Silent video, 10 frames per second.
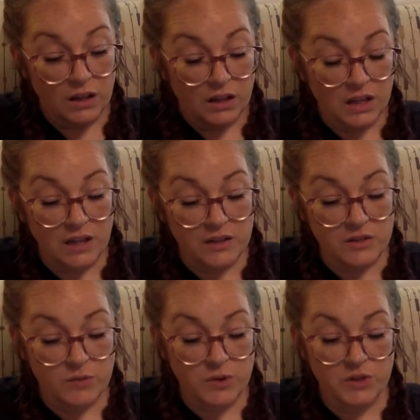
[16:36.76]
Kellen's
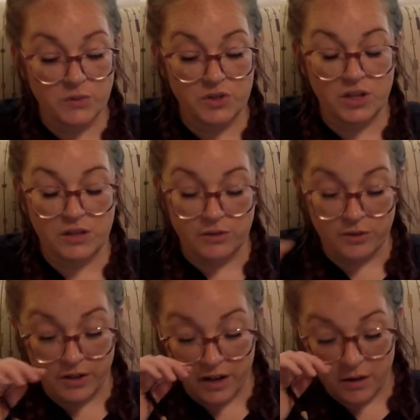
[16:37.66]
voice was
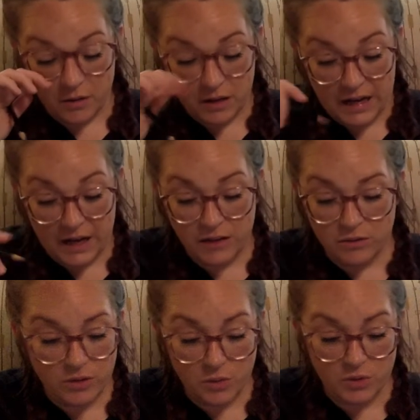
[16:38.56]
gentler now. "I
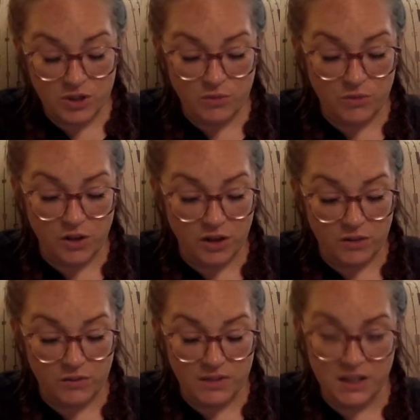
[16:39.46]
don't know what you thought
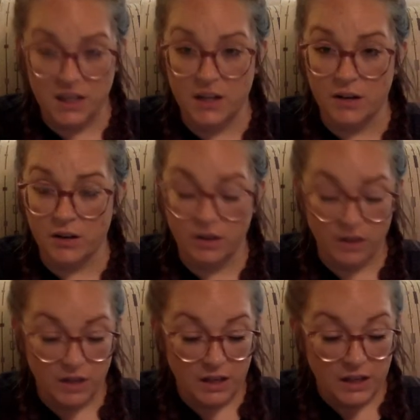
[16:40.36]
you'd see here."
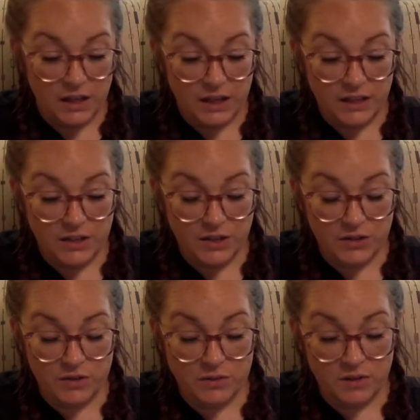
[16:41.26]
He
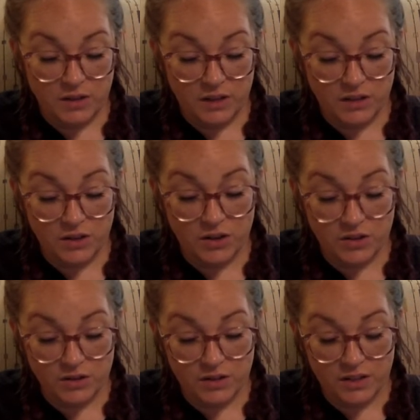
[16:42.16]
tried
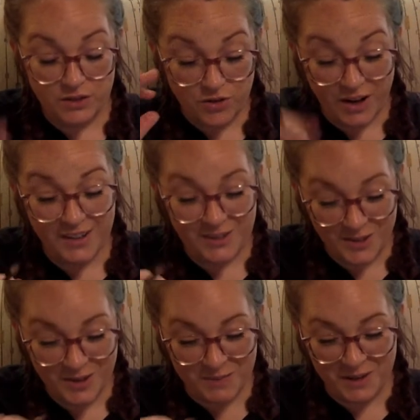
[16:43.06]
to
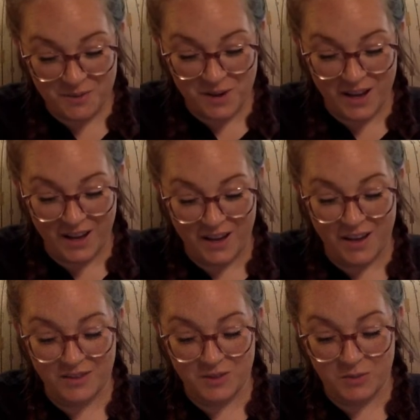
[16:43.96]
turn me away
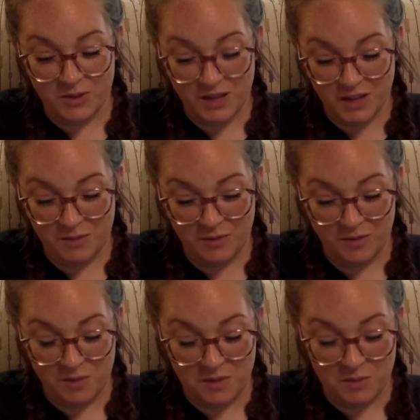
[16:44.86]
to protect me
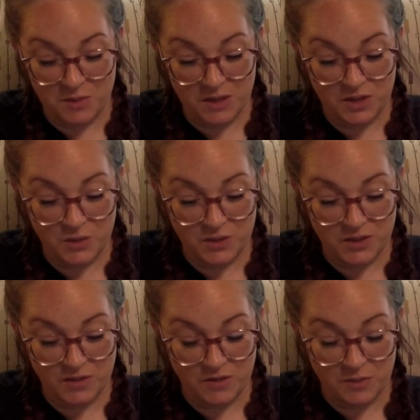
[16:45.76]
from it, but I
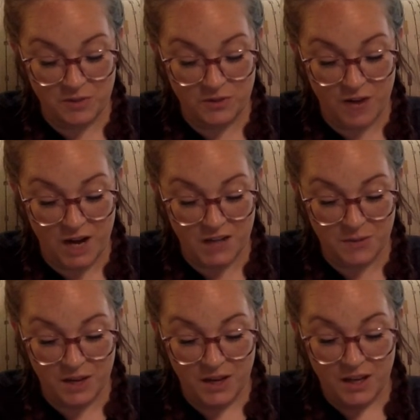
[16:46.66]
twisted from his grasp.
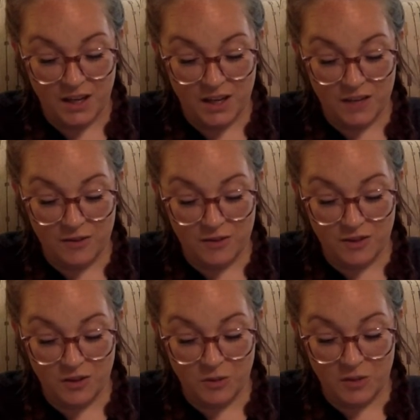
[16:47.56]
Even
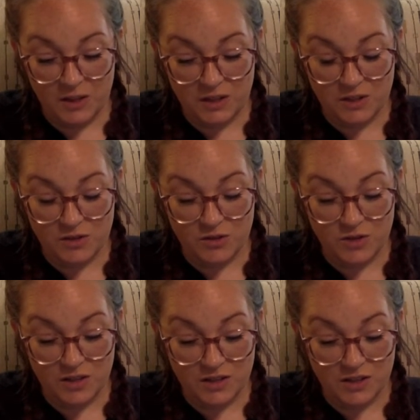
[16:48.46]
though being near a
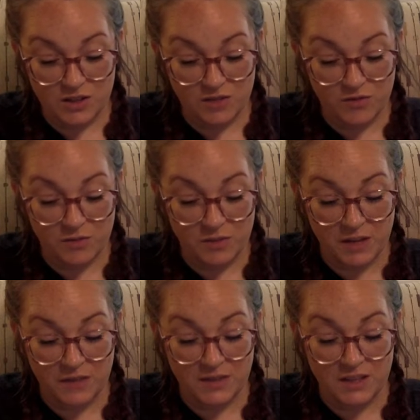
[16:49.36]
transition from
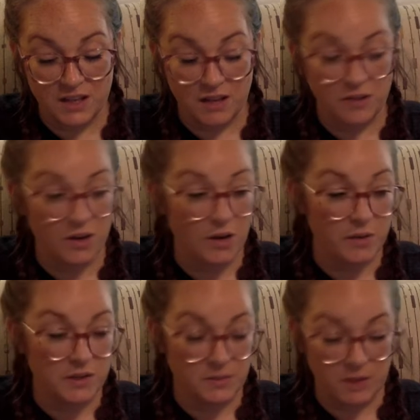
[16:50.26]
life to death
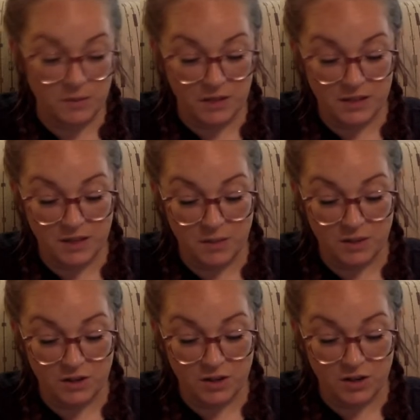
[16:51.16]
always made my
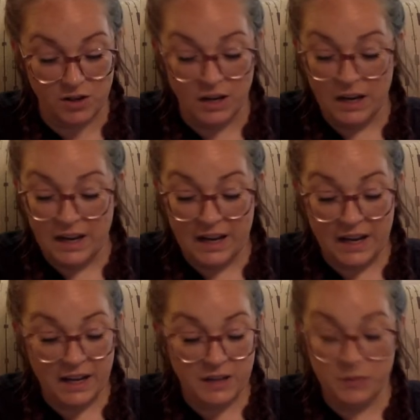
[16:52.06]
stomach turn, I
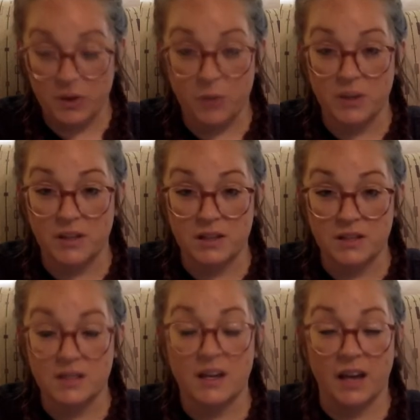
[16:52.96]
had to bear
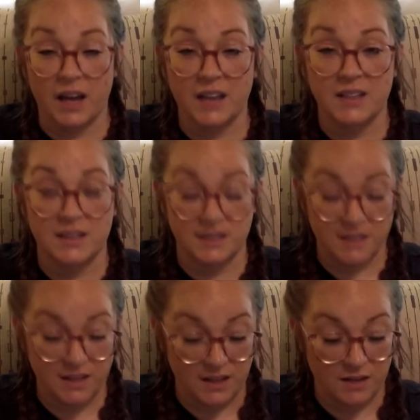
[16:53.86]
witness. I had to
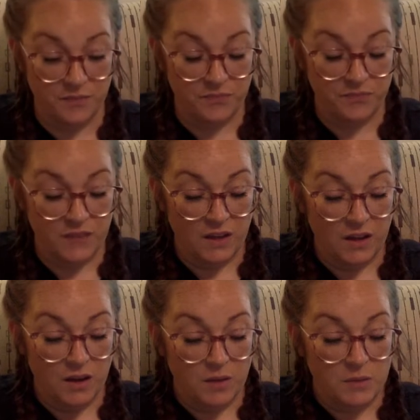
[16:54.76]
see.
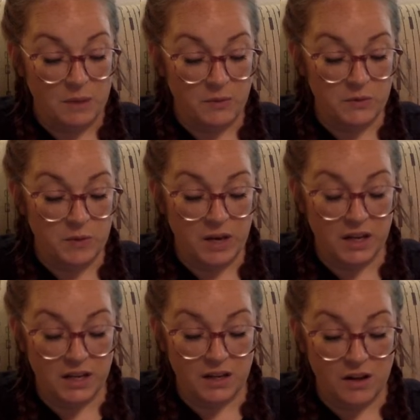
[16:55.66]
Mabel's
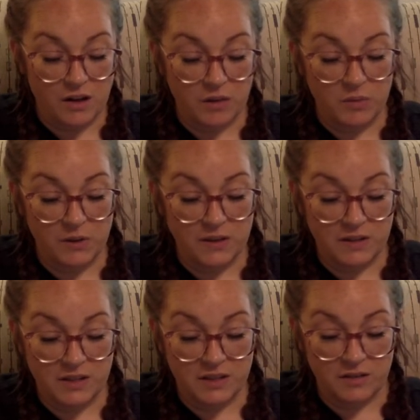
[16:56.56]
body had gone completely
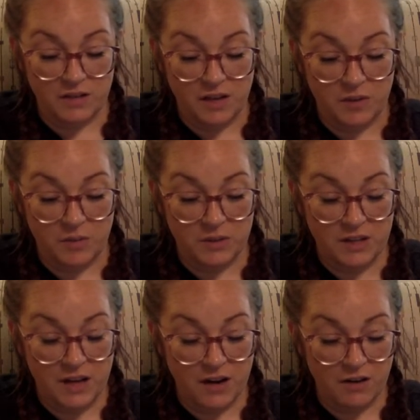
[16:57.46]
still now, but
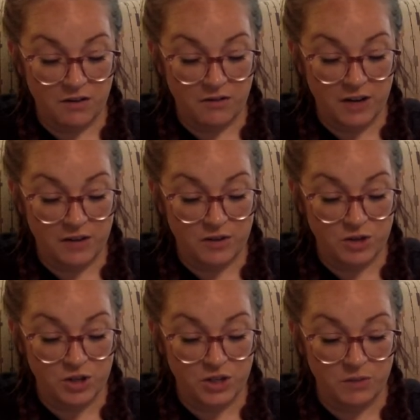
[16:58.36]
the air around her
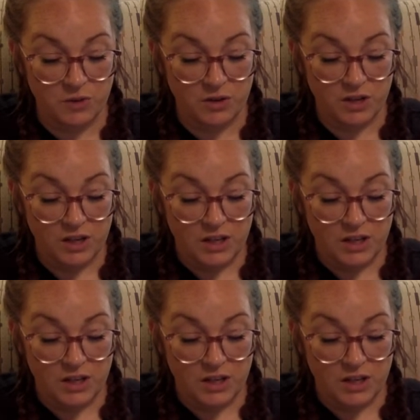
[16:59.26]
shimmered.